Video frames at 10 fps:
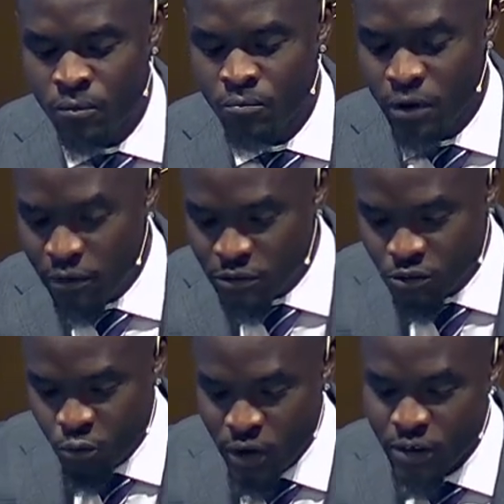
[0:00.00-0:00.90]
Proverbs
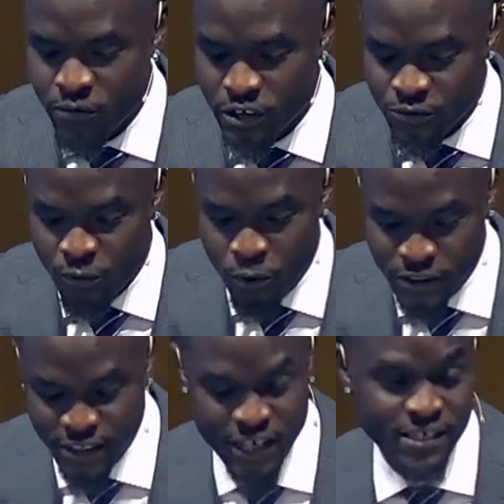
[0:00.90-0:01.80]
20 verse 4
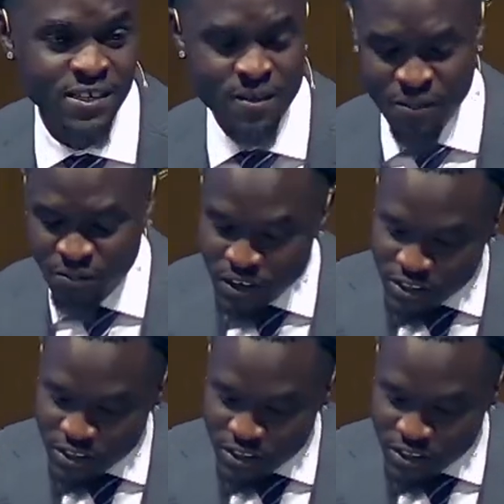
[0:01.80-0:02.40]
says, the